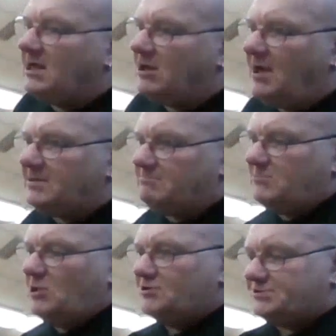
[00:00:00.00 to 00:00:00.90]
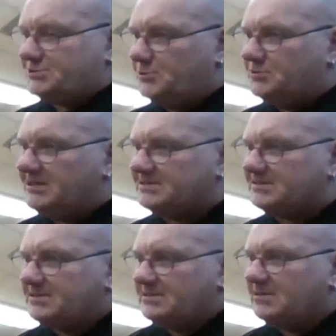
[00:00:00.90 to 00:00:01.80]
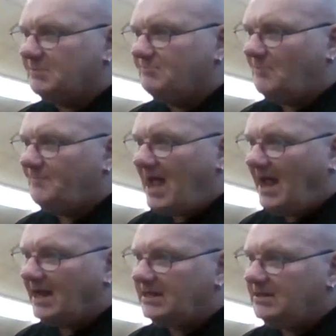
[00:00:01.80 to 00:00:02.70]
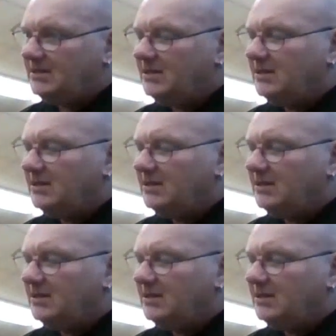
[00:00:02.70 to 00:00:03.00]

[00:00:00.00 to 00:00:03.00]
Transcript: and I had lost 2 discs in my back.